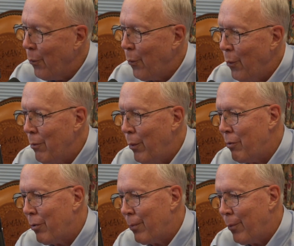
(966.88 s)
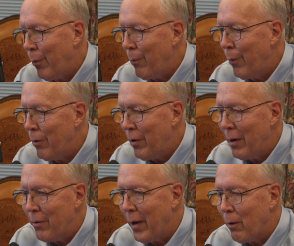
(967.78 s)
We
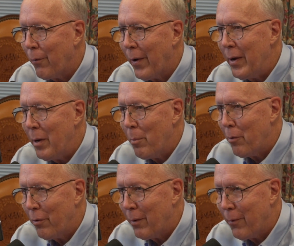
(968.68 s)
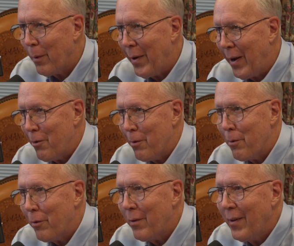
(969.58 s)
changed out over 80% of our managers,